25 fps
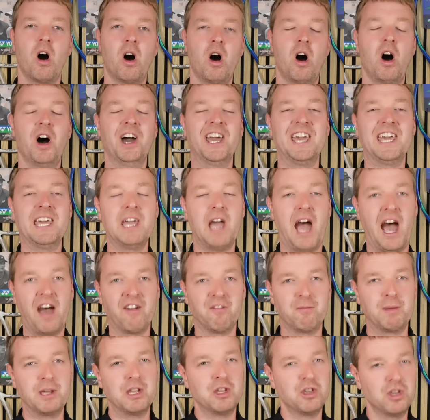I
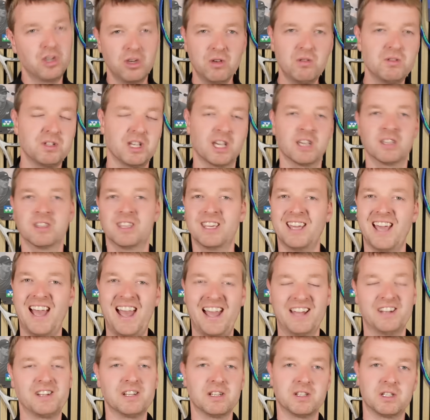have been using the
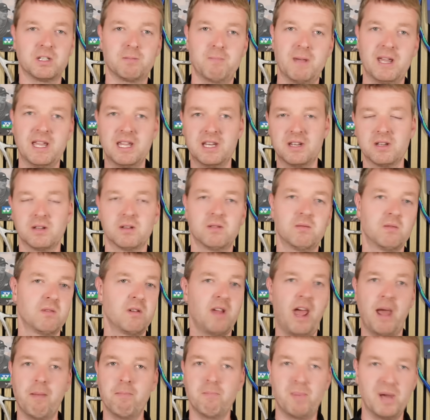Head Speed
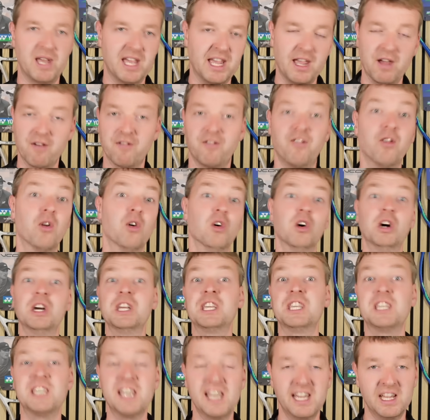MP for
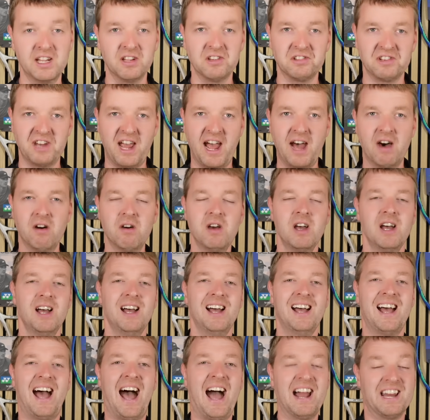years now,
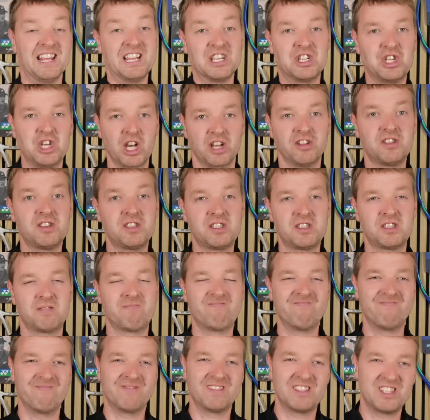and it just
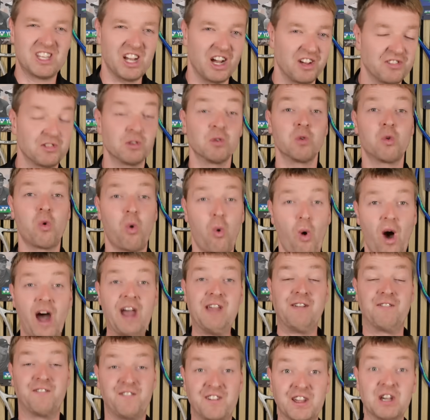doesn't
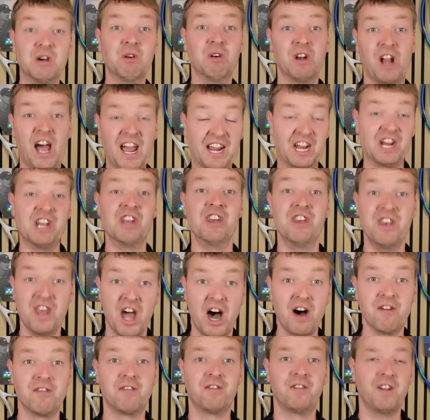quite feel like
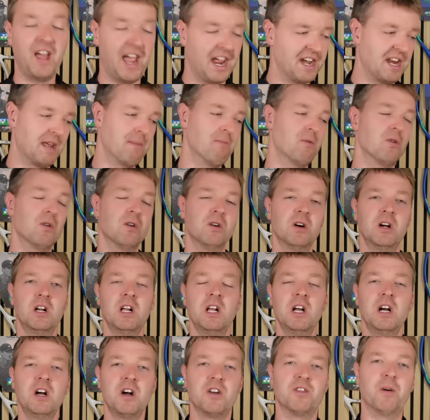enough anymore.
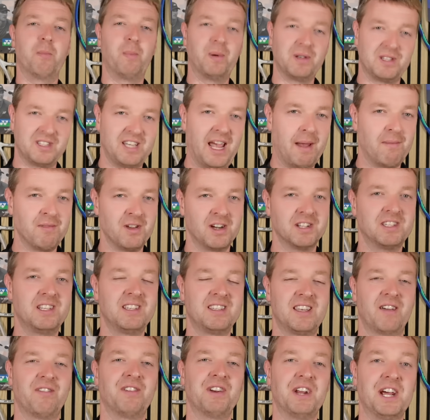The Percept
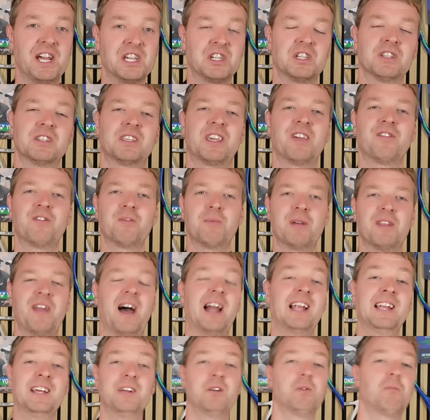97H has given me
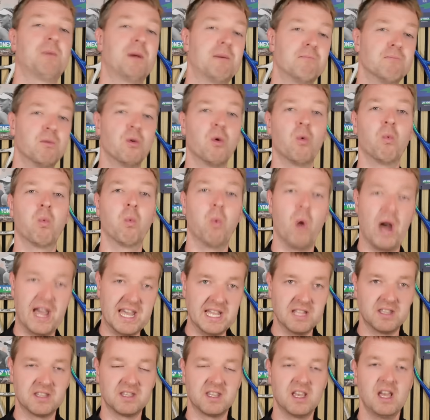that little bit more
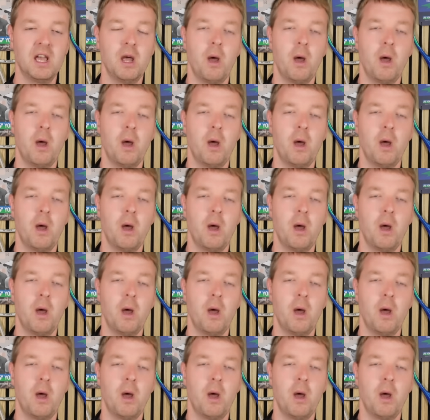weight,